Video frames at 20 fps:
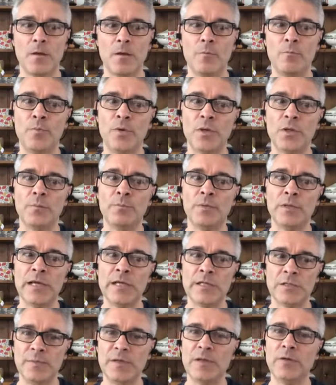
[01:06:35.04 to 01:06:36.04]
But but
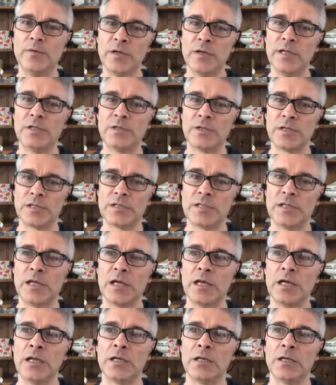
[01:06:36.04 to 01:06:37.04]
that's been really interesting,
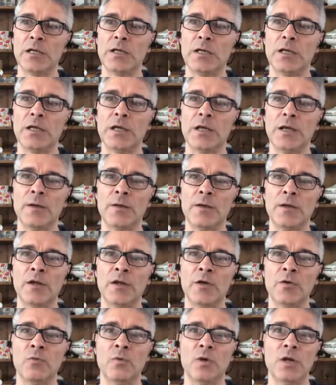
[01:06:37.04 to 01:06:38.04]
and you
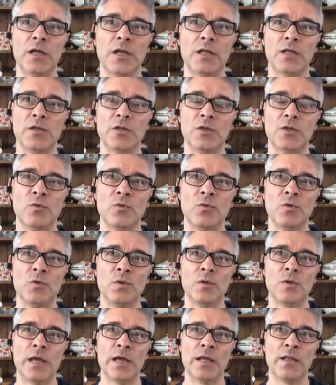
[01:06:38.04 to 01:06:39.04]
know, eh,
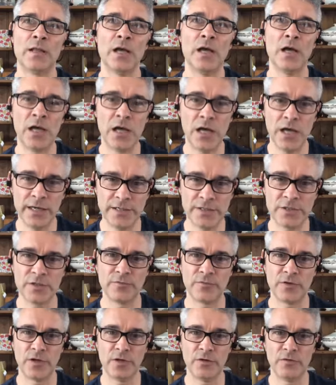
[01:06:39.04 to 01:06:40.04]
at the height
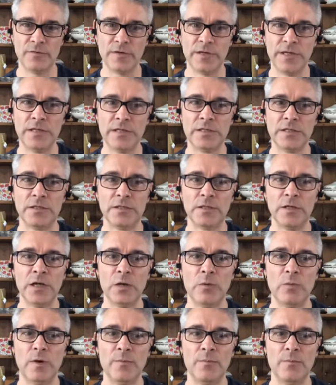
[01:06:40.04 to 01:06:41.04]
of COVID, you
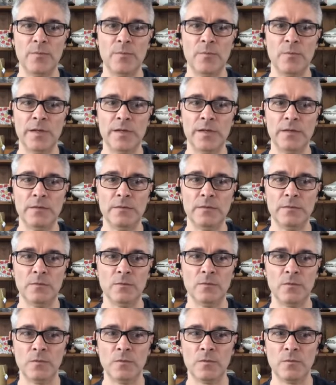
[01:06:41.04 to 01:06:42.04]
know, when when
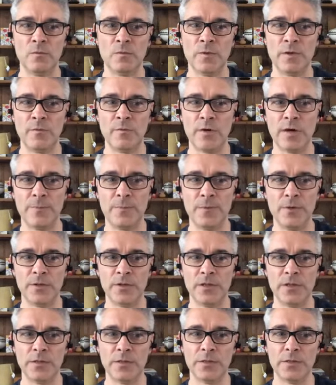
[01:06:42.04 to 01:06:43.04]
we were up at
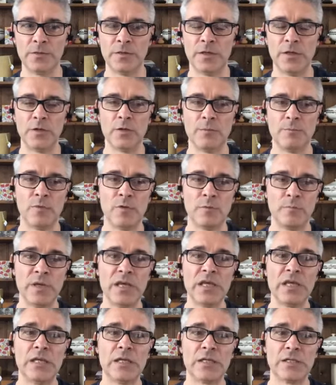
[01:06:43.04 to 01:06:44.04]
the you know the, the
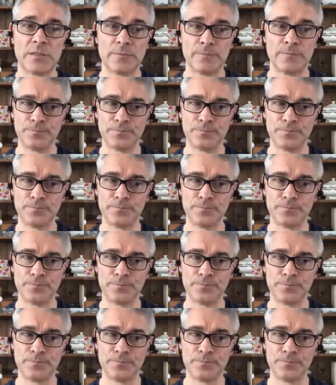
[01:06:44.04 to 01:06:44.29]
peaks